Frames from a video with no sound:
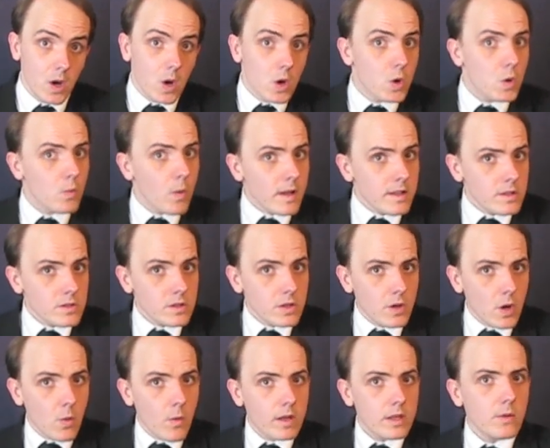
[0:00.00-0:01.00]
who wants to
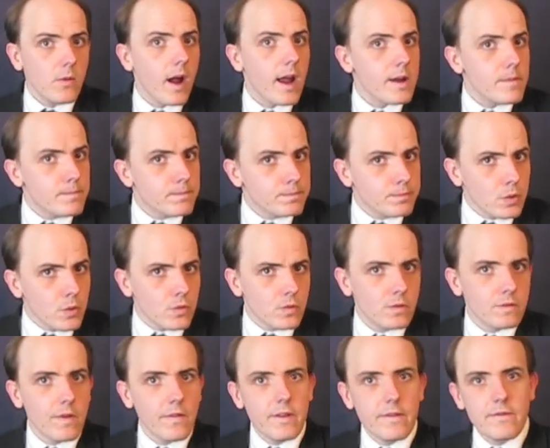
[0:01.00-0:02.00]
know whether I
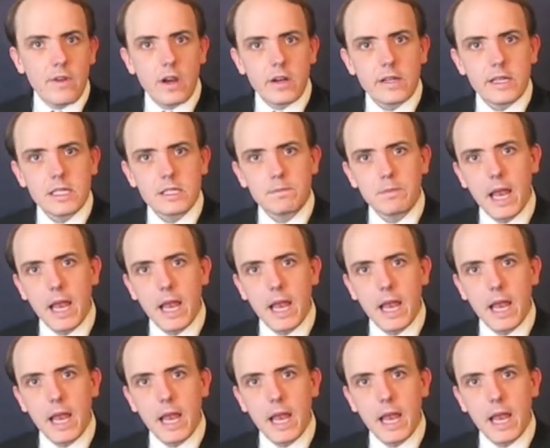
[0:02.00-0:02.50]
approve of the various